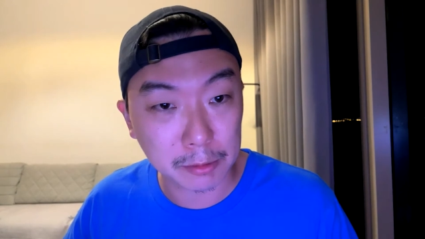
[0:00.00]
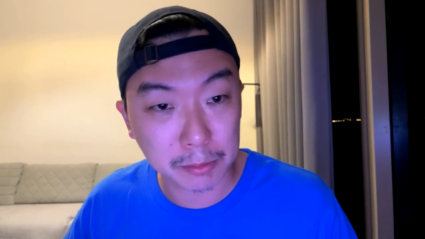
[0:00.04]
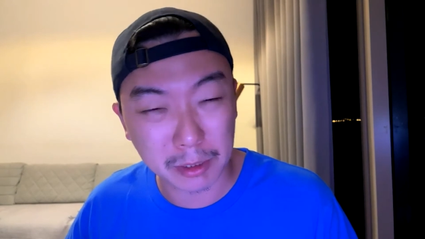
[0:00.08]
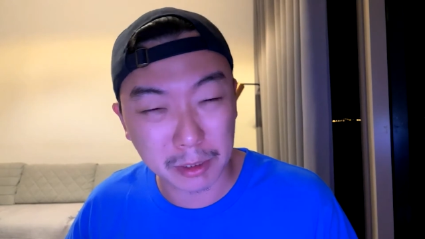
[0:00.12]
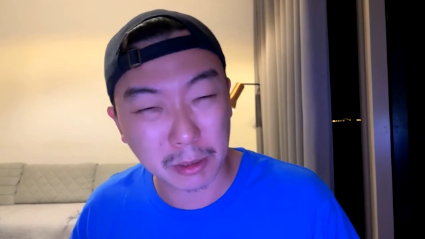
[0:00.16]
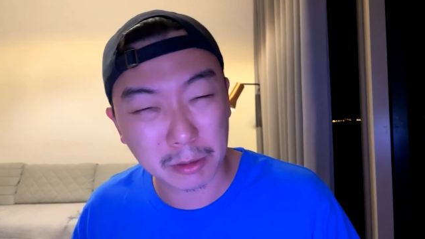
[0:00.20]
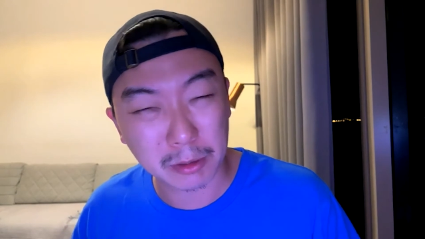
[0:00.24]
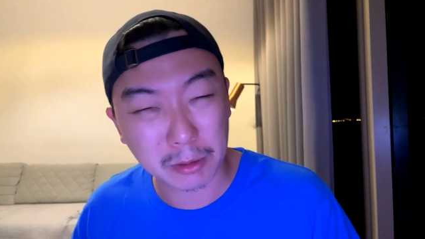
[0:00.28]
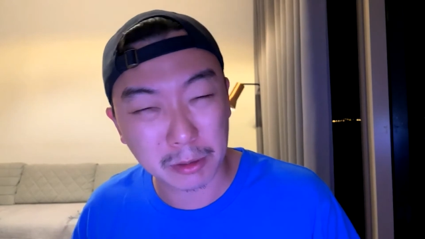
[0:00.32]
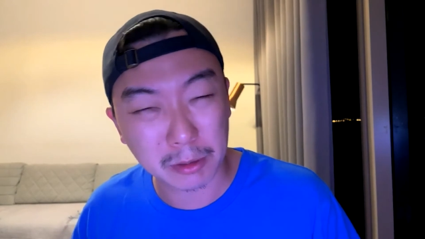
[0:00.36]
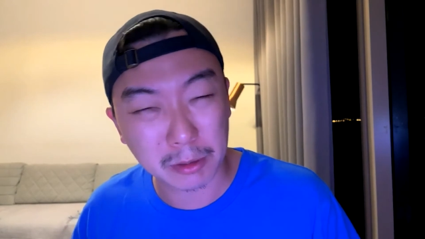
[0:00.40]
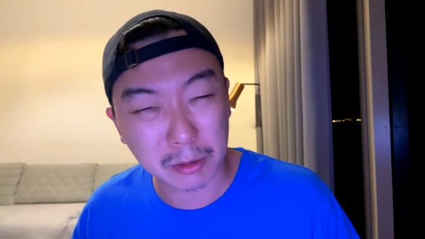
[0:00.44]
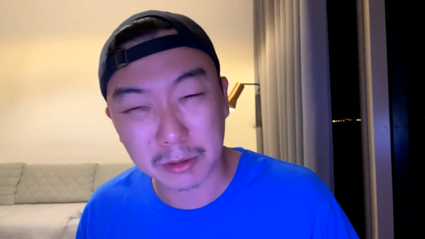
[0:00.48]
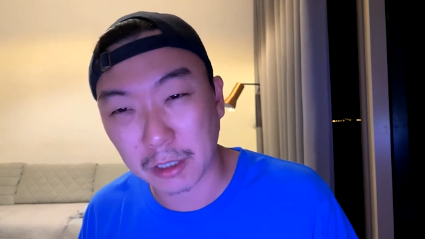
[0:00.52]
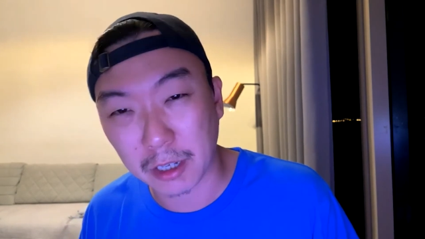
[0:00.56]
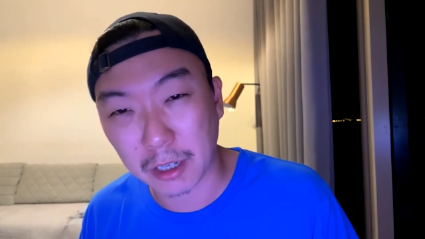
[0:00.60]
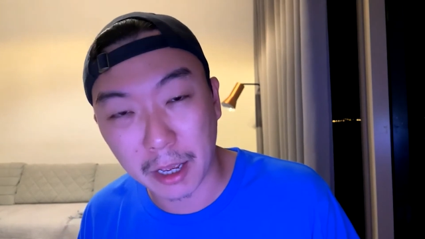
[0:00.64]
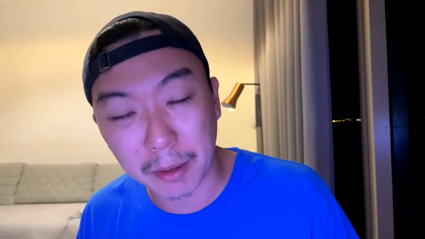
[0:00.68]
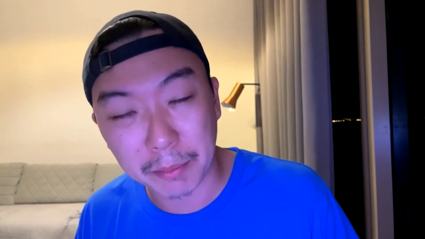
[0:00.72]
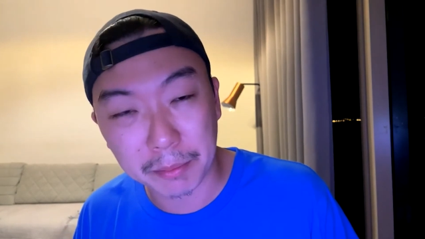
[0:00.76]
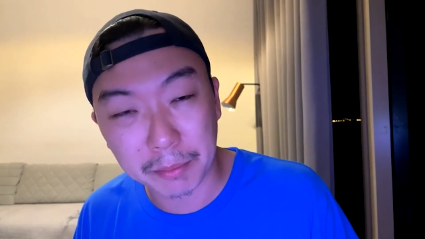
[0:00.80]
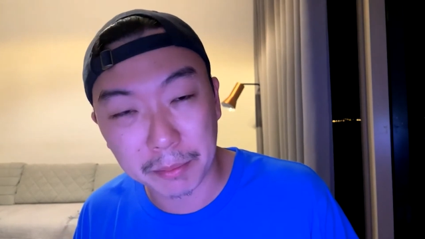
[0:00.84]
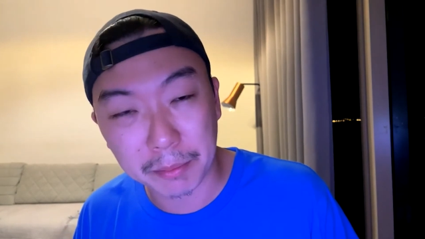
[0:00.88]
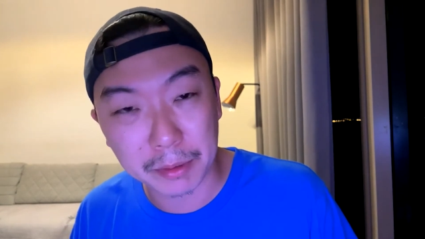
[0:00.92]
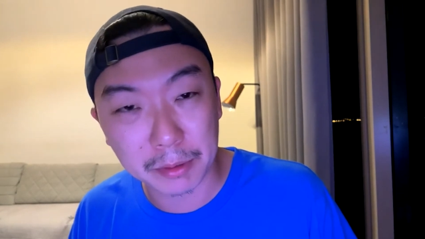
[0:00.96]
but I wasn't so
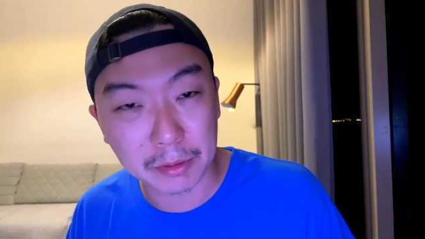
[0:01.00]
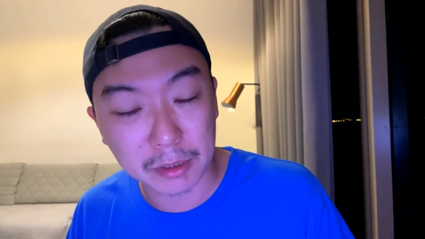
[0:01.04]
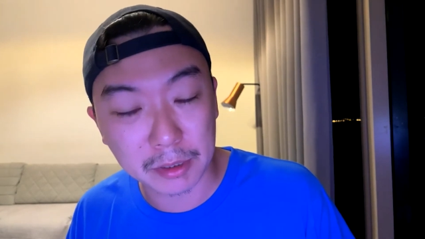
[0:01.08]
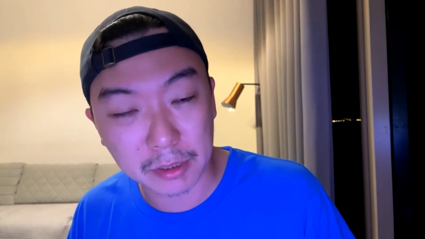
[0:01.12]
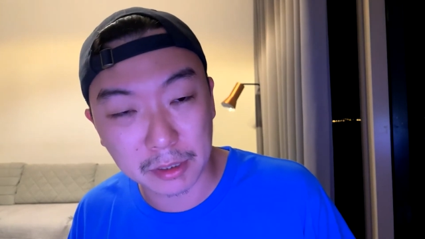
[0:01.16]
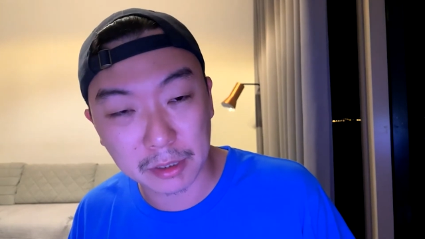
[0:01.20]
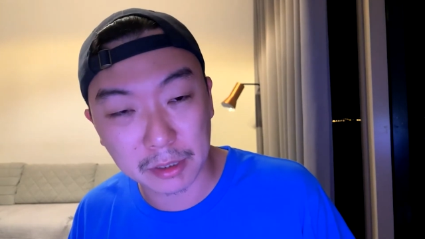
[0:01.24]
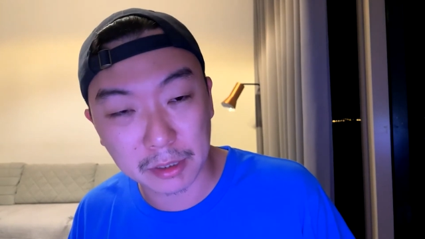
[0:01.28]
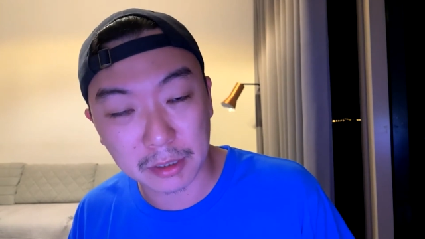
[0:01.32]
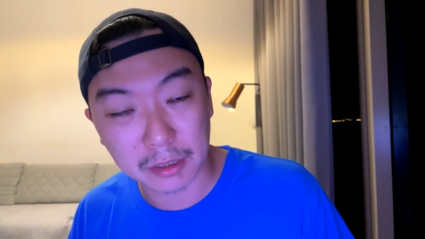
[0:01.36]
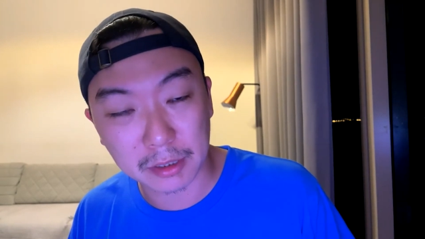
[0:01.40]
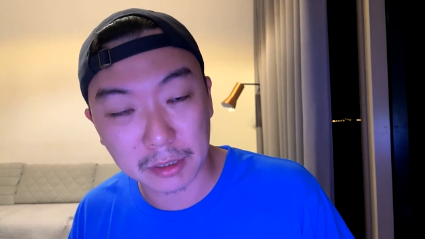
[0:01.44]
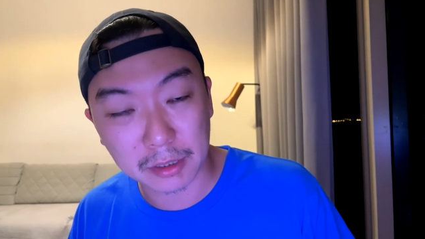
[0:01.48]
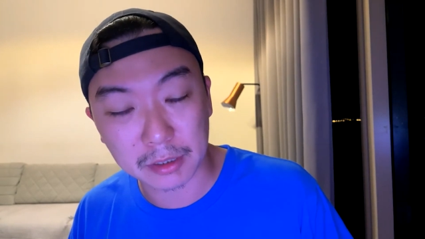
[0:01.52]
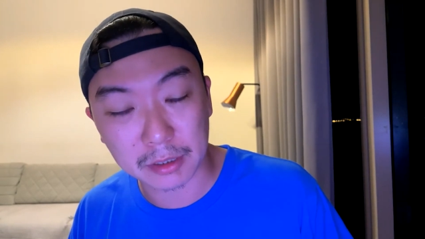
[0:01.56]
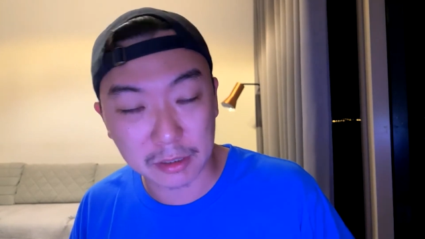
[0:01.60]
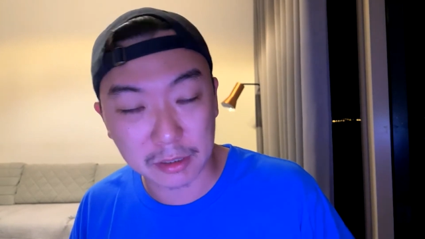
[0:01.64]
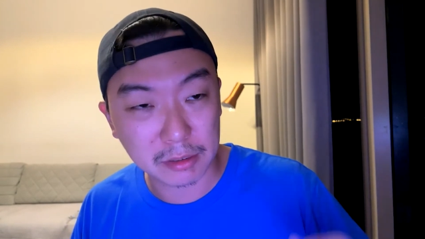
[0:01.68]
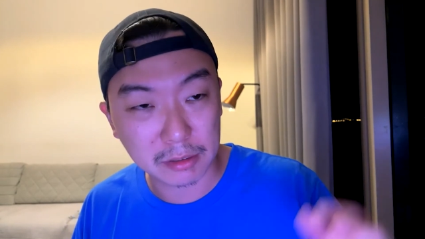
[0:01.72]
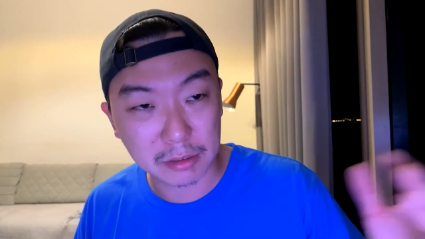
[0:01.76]
happy with the